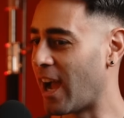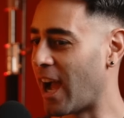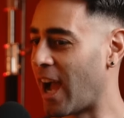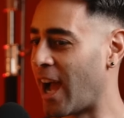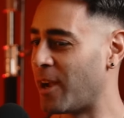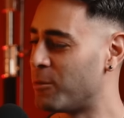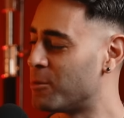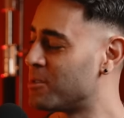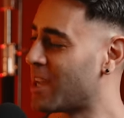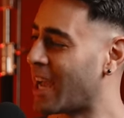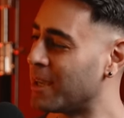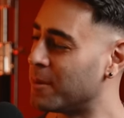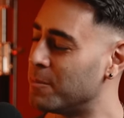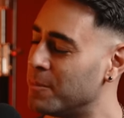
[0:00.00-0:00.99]
I
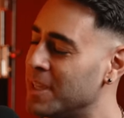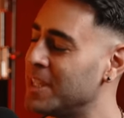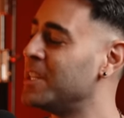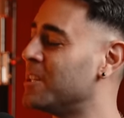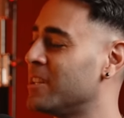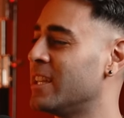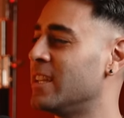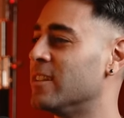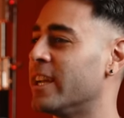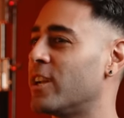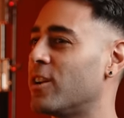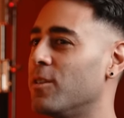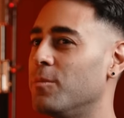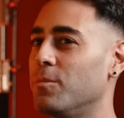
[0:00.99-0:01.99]
immediately,
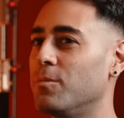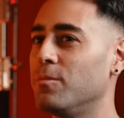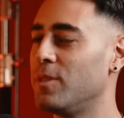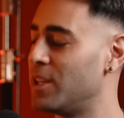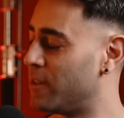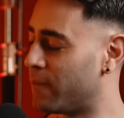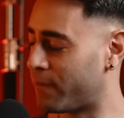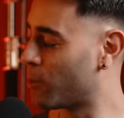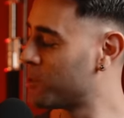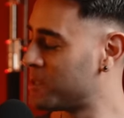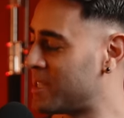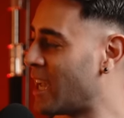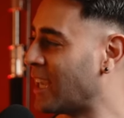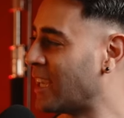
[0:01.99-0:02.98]
like in the
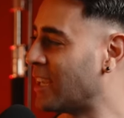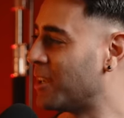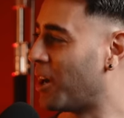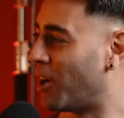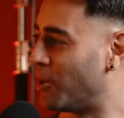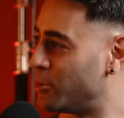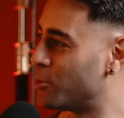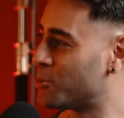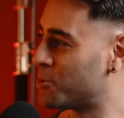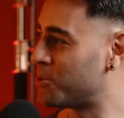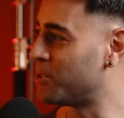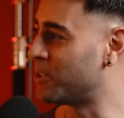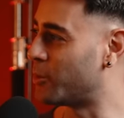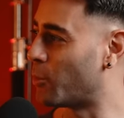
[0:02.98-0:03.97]
first day,
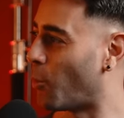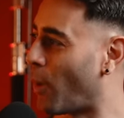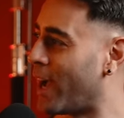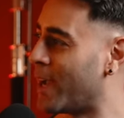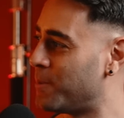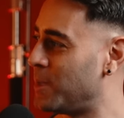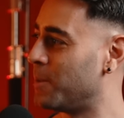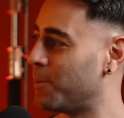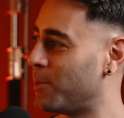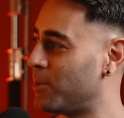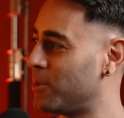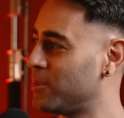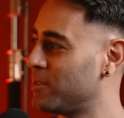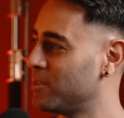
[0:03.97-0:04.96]
understood why
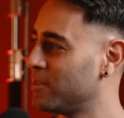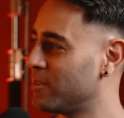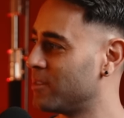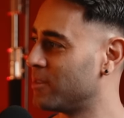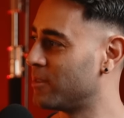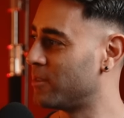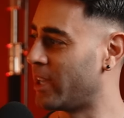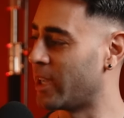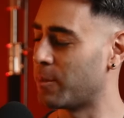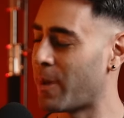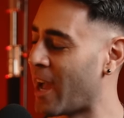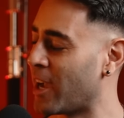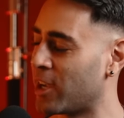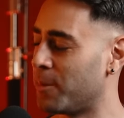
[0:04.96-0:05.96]
people like
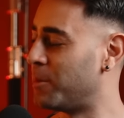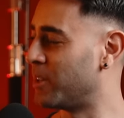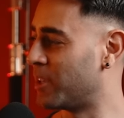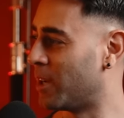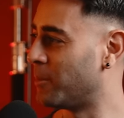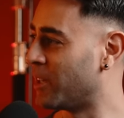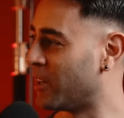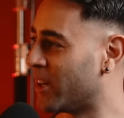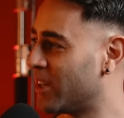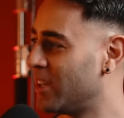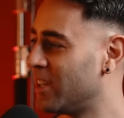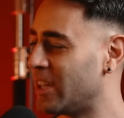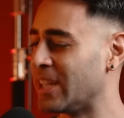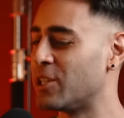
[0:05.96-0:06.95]
pack up and come here.
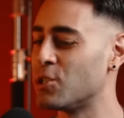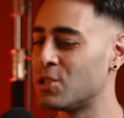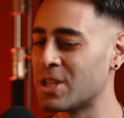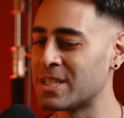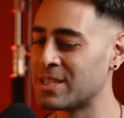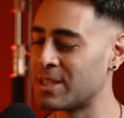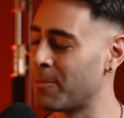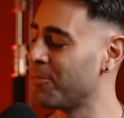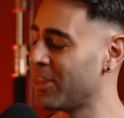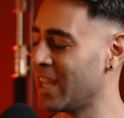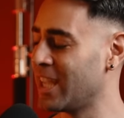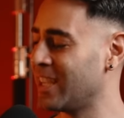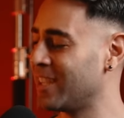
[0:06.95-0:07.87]
Like there's just something.